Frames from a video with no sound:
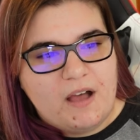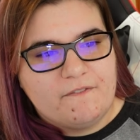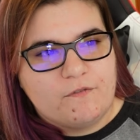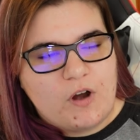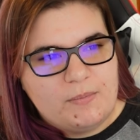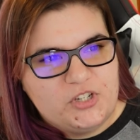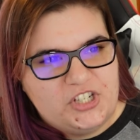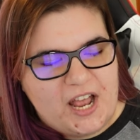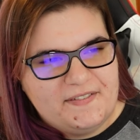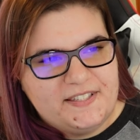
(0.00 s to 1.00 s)
from
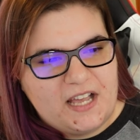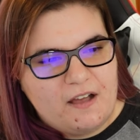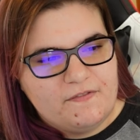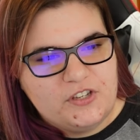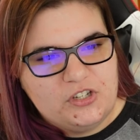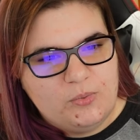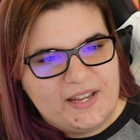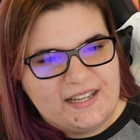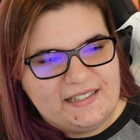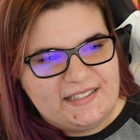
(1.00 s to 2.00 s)
chefs of the New
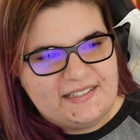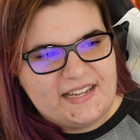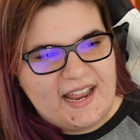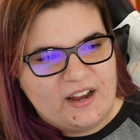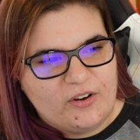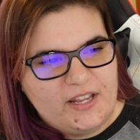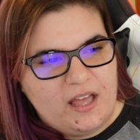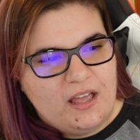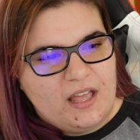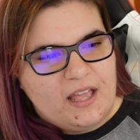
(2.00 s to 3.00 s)
England area.